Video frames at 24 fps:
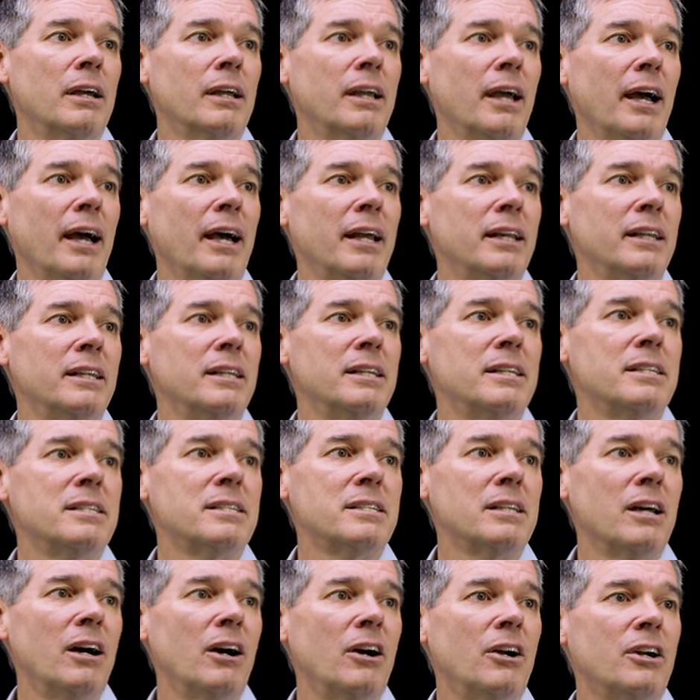God
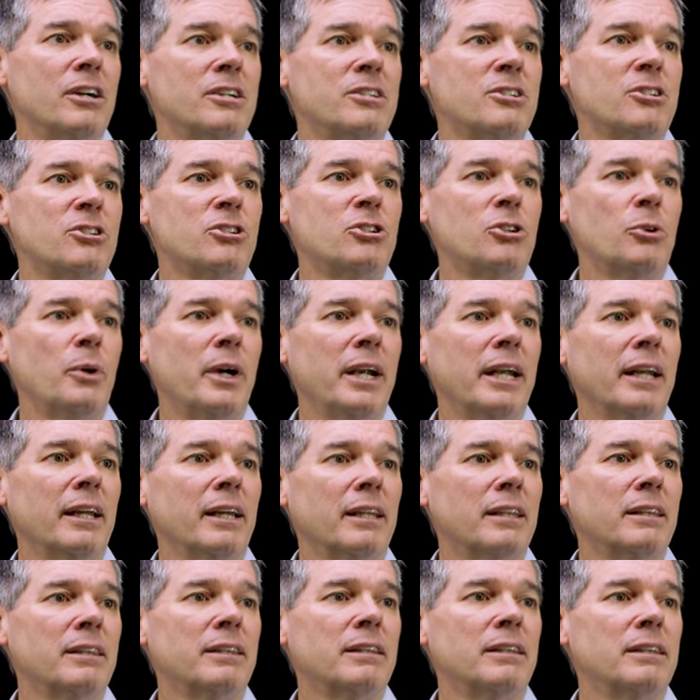is our
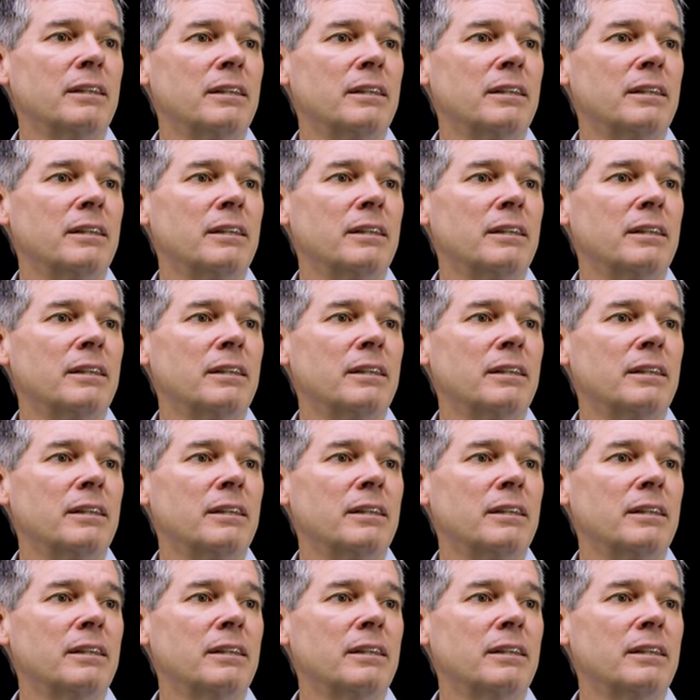strength,